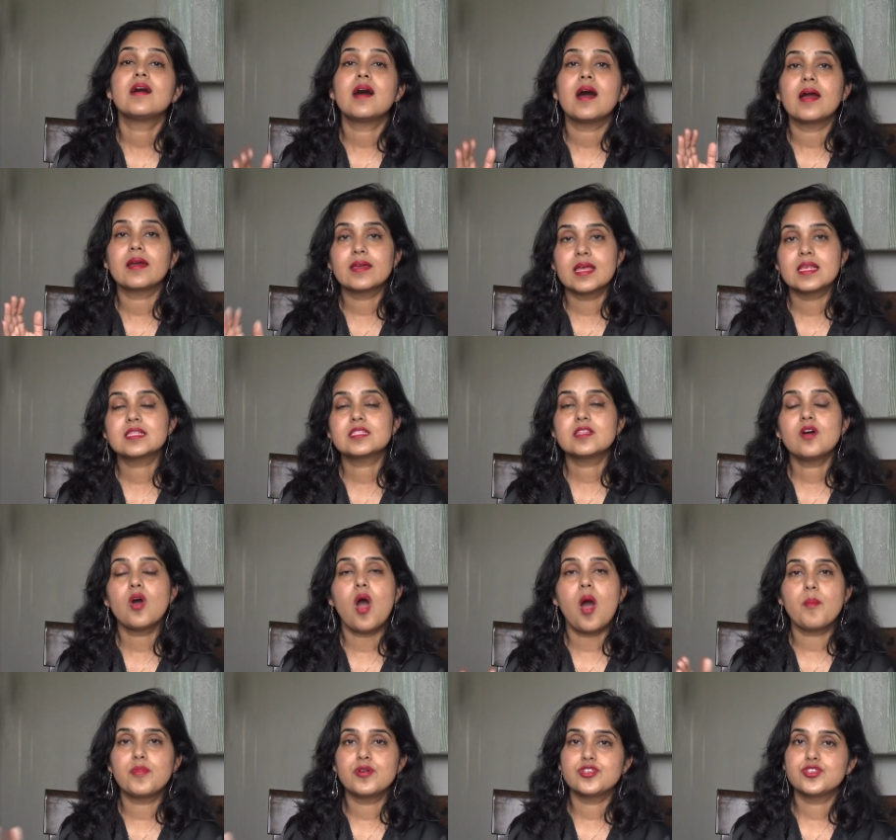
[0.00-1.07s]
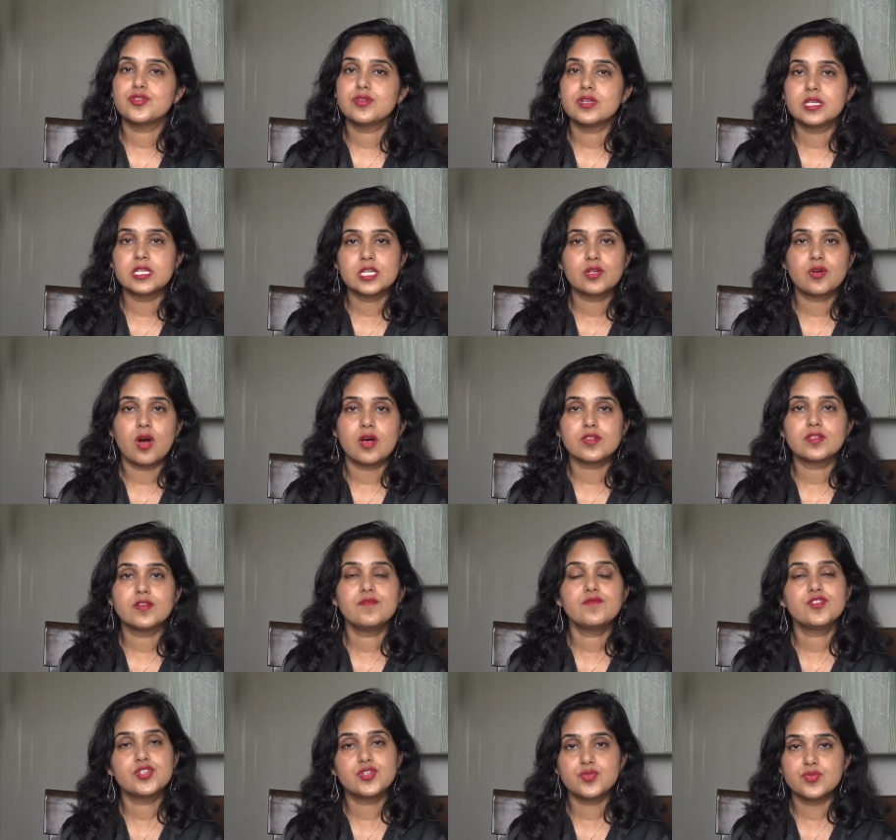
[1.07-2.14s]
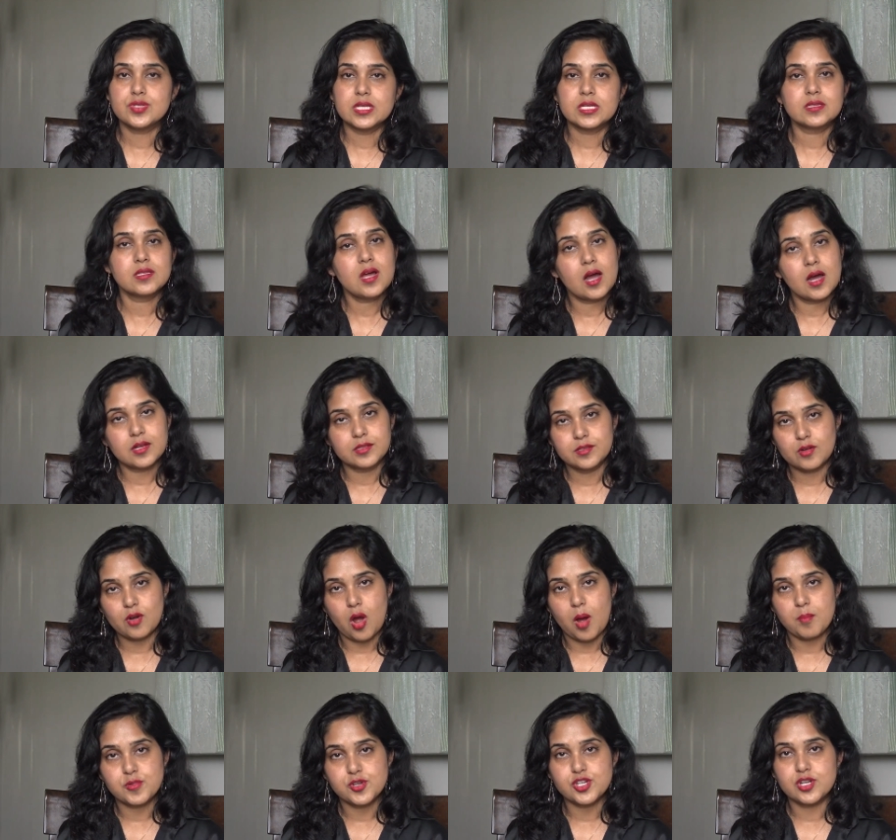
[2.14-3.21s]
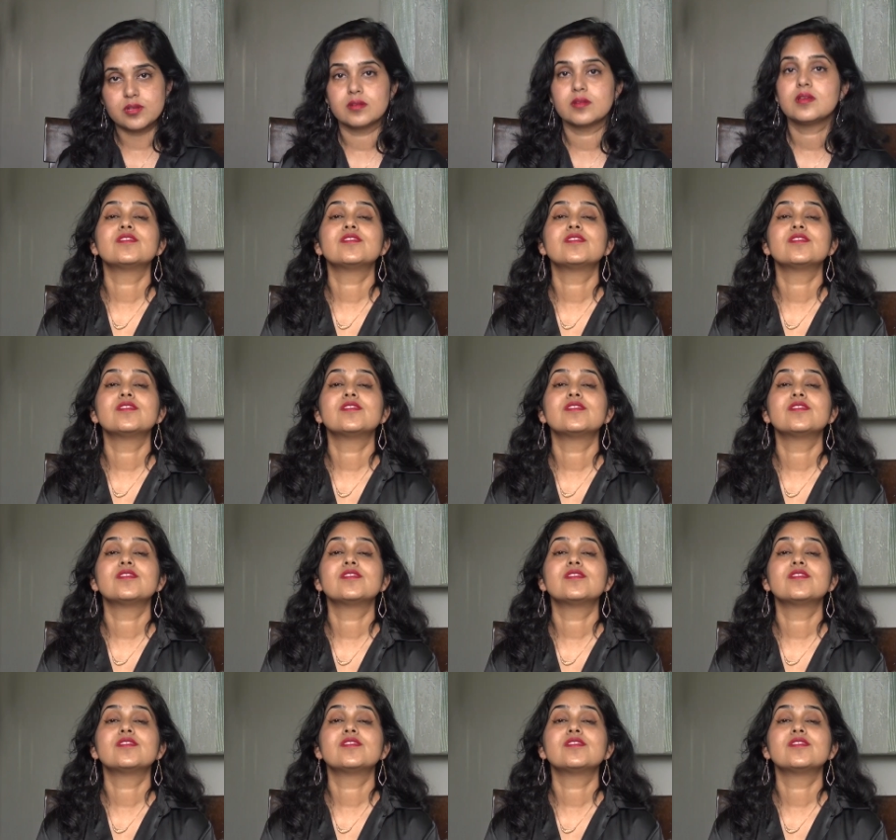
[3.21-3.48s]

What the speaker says: against the opportunity cost of choosing the other option.